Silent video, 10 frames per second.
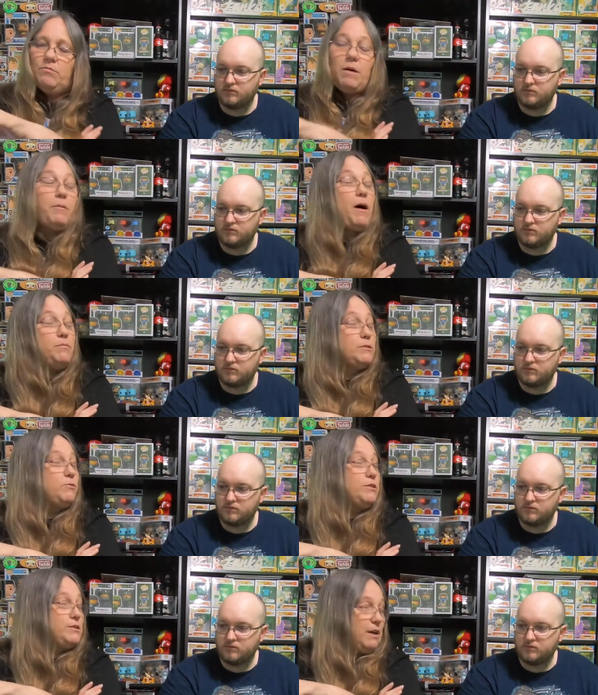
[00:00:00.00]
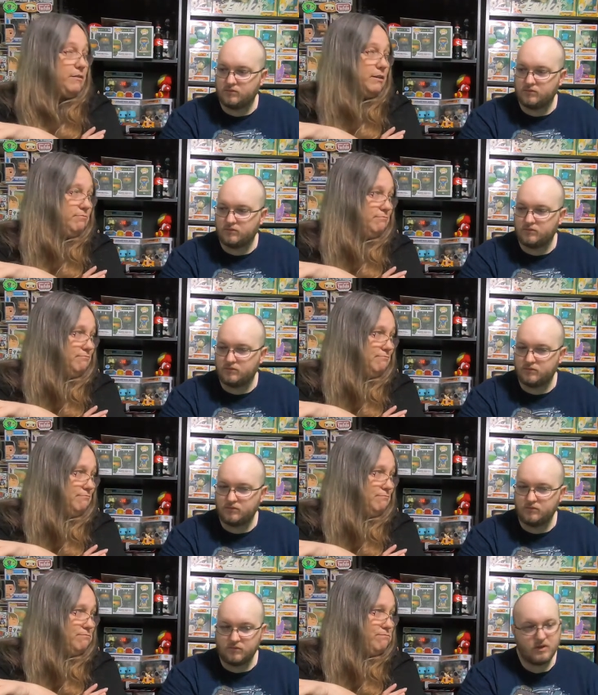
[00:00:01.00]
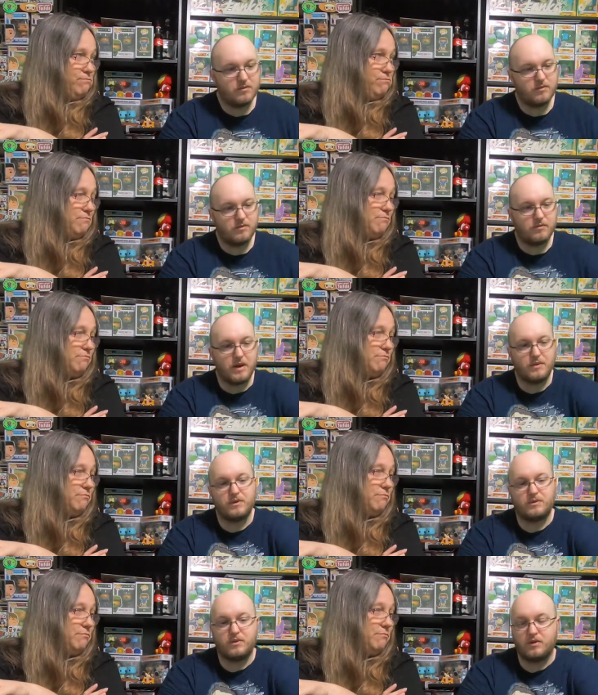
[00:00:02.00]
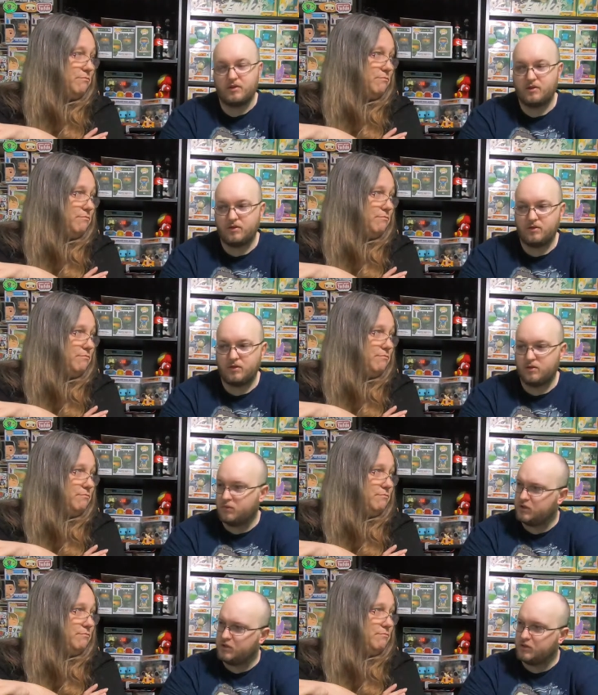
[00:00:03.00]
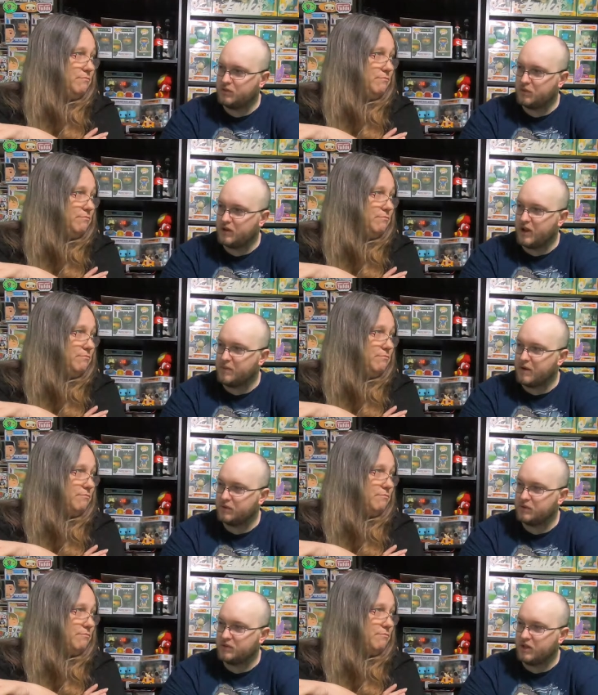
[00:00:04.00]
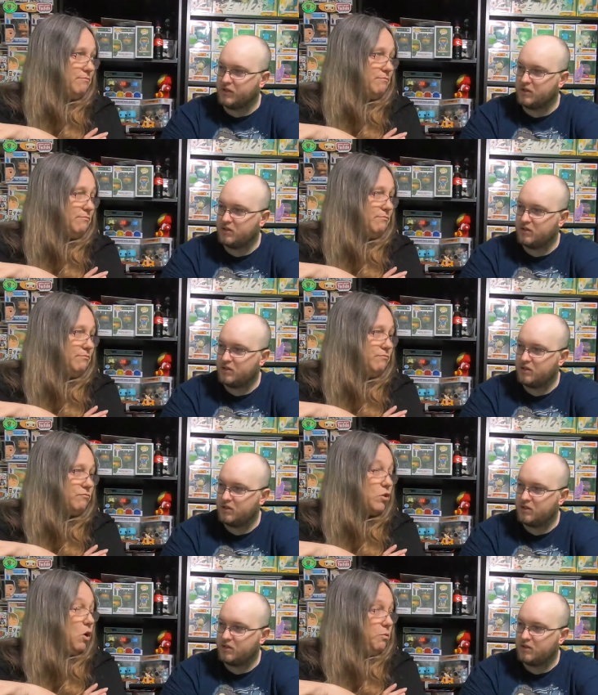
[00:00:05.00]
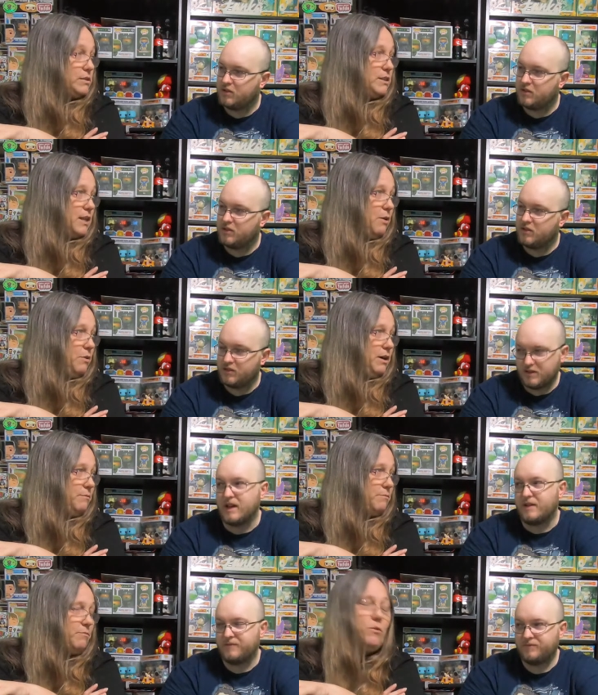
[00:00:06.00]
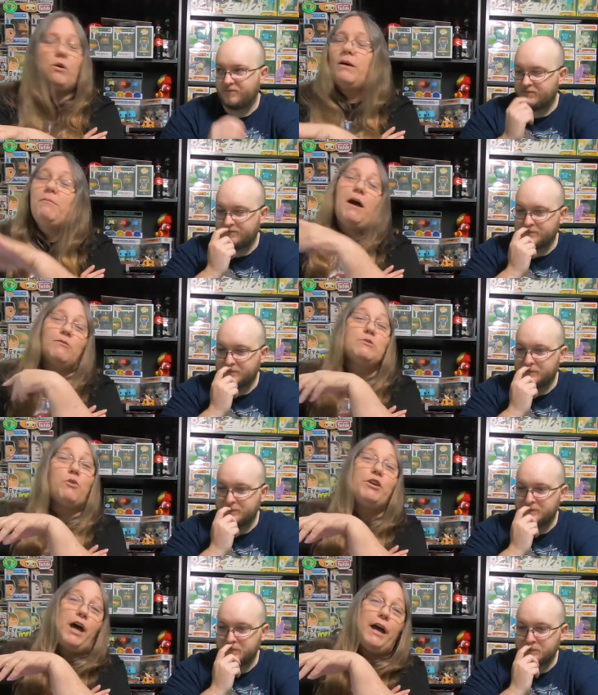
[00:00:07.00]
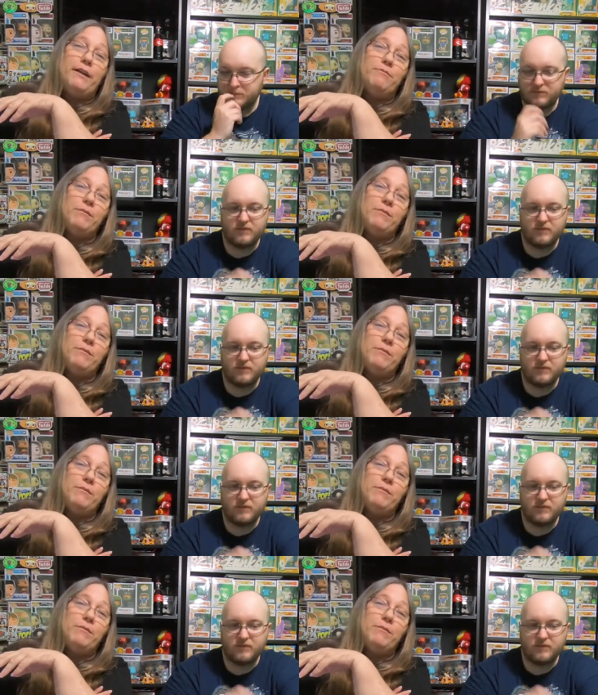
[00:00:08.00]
Speaker 1: my papas worth seven.
Speaker 2: Mine was worth was yours worth nine? Mine was worth seven.
Speaker 1: Oh, was it that way? Yeah. Okay, mine was worth nine.